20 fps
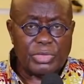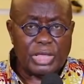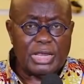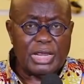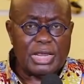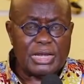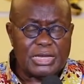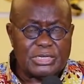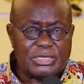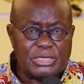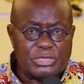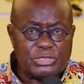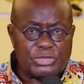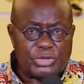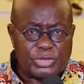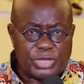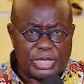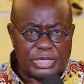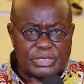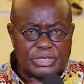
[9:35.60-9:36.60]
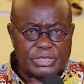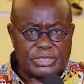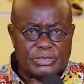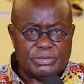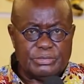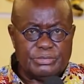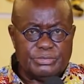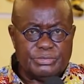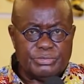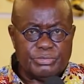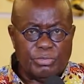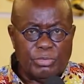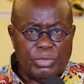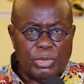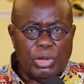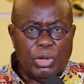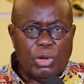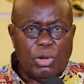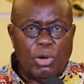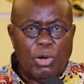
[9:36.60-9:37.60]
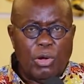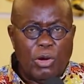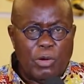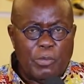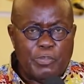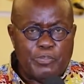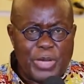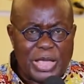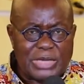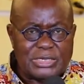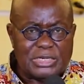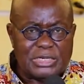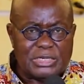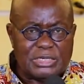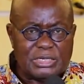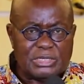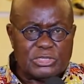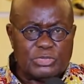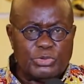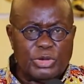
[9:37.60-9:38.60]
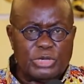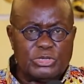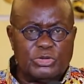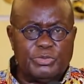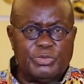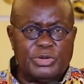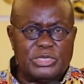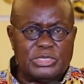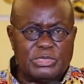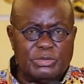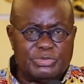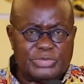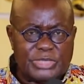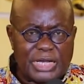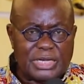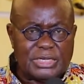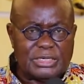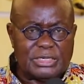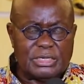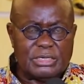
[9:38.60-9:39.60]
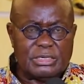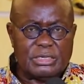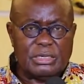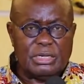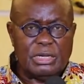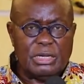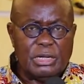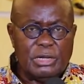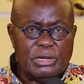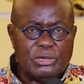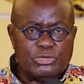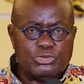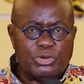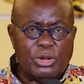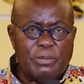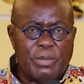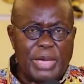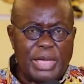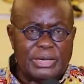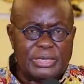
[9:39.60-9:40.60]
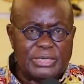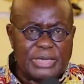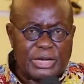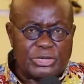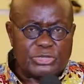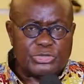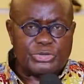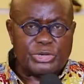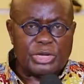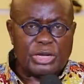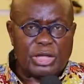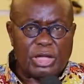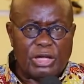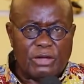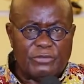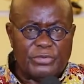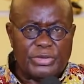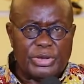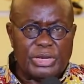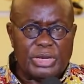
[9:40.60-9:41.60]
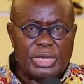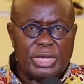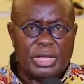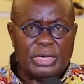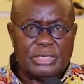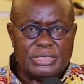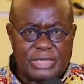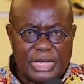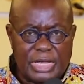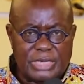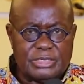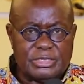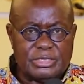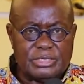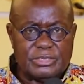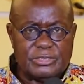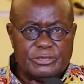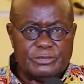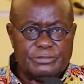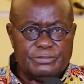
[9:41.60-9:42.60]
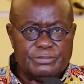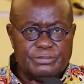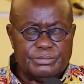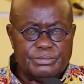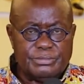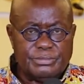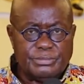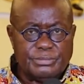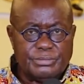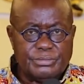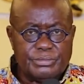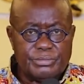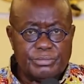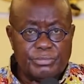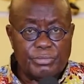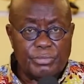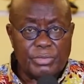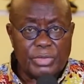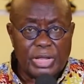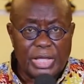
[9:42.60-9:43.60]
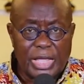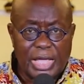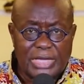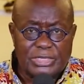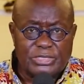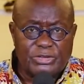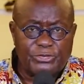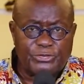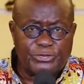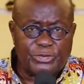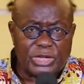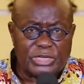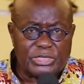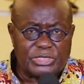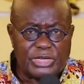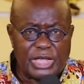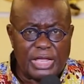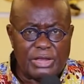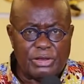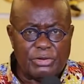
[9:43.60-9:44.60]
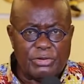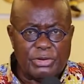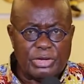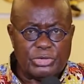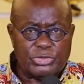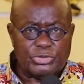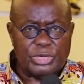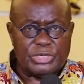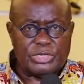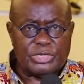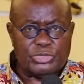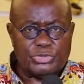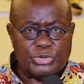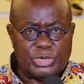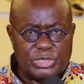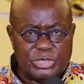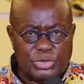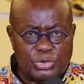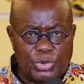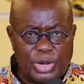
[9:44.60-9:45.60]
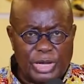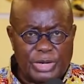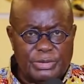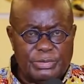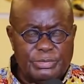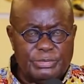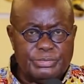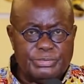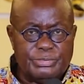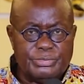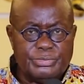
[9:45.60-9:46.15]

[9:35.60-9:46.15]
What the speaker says: In addition to this, all passengers were to be subjected to a mandatory COVID test. As of 1st January 2021,